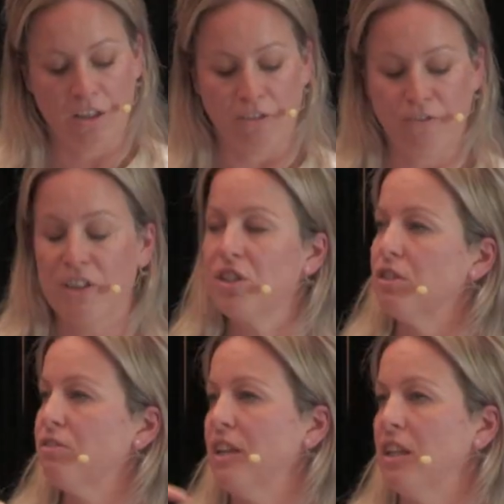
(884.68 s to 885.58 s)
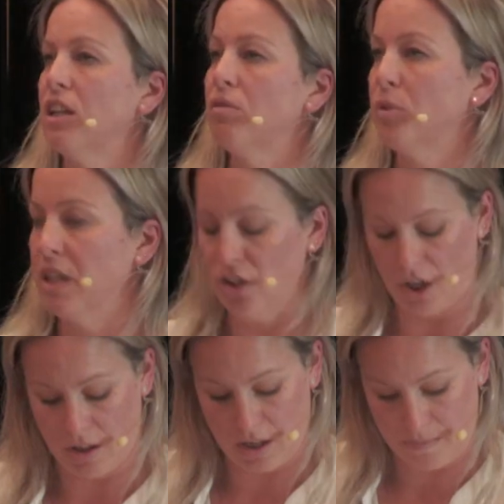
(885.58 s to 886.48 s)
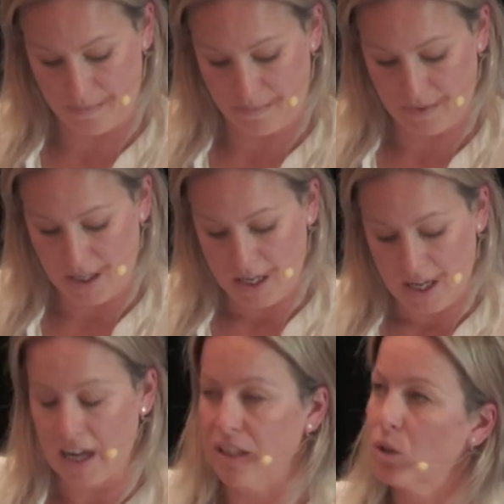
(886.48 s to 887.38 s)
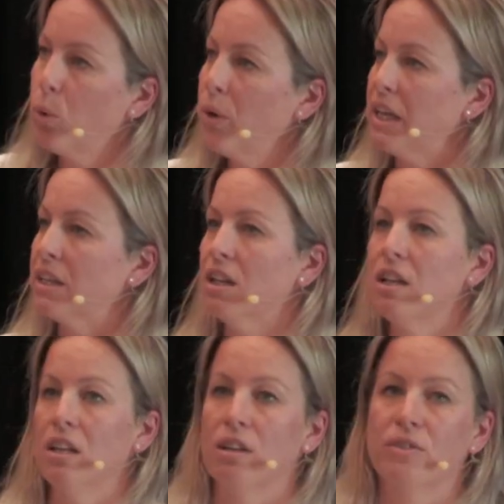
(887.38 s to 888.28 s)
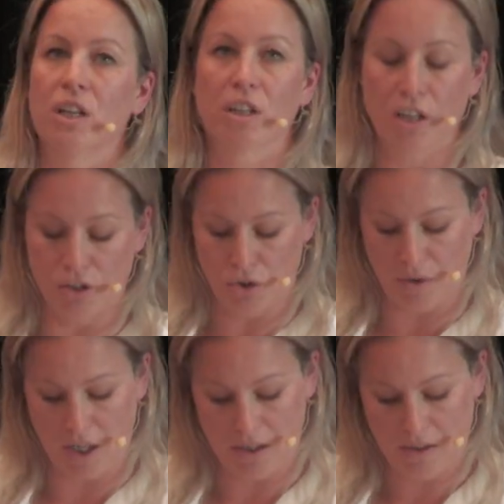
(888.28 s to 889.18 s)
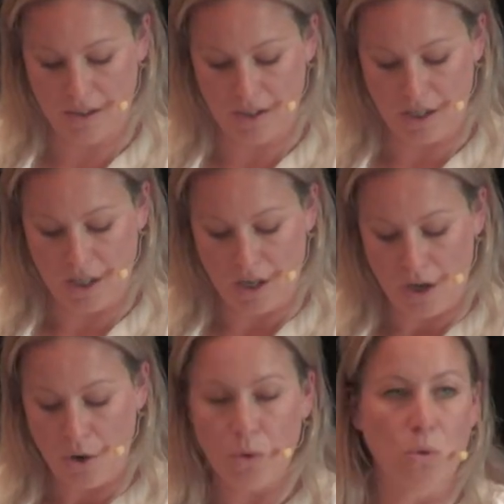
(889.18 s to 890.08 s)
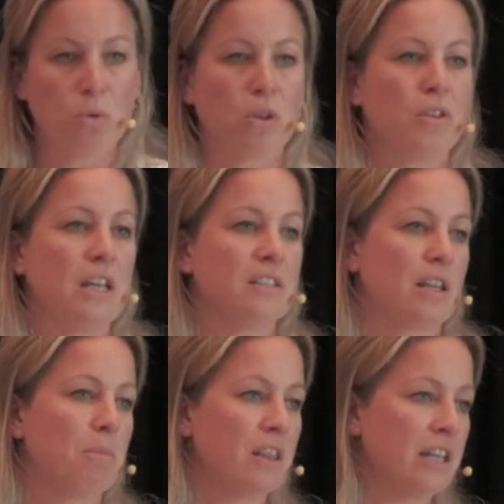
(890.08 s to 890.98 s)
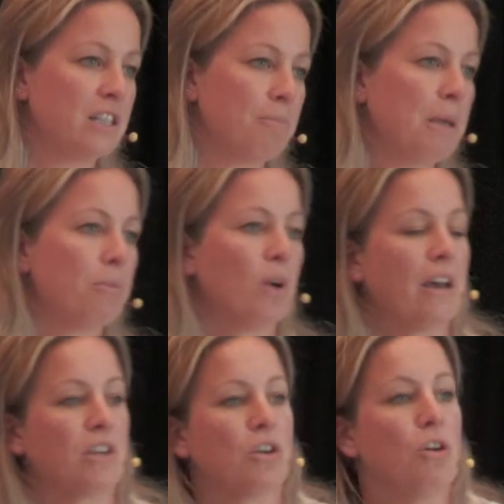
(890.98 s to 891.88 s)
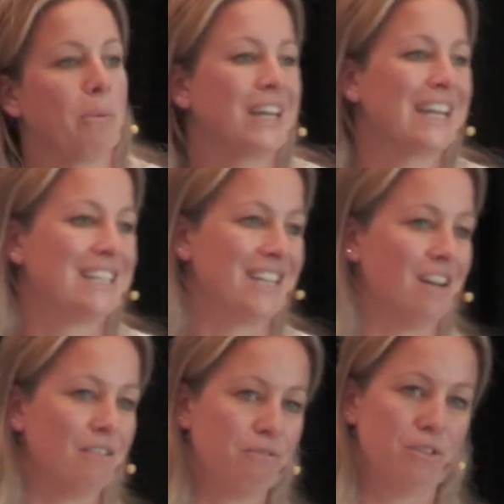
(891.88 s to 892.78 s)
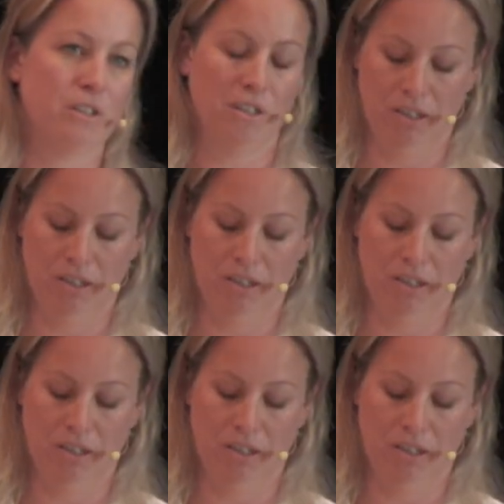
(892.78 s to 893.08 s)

The fishes fell in love with each other, and the queen loved her country. All the things that these people have in common is love.